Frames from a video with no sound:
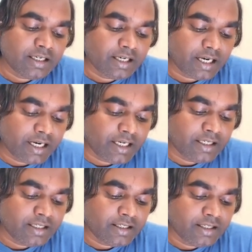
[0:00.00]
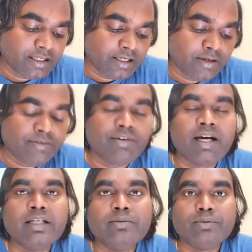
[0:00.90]
and
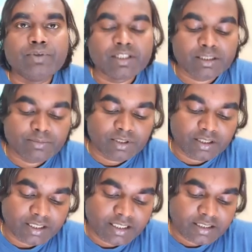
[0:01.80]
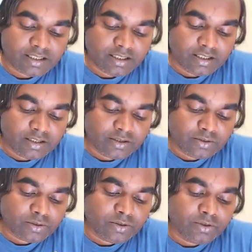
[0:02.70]
5 will give the 8.
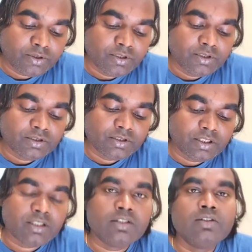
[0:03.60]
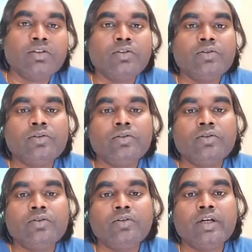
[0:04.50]
So the
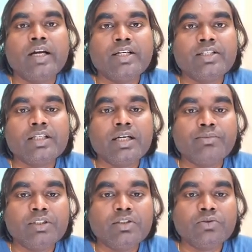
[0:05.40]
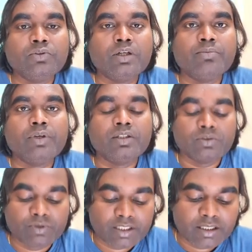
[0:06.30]
addition of these two numbers
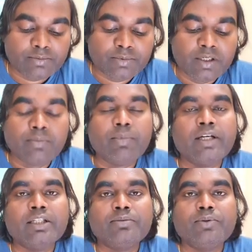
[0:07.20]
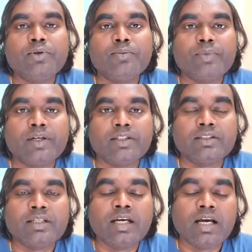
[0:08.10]
will give minus 4
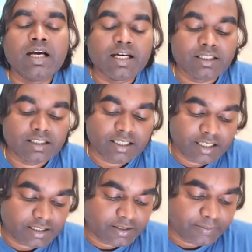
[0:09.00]
plus i8.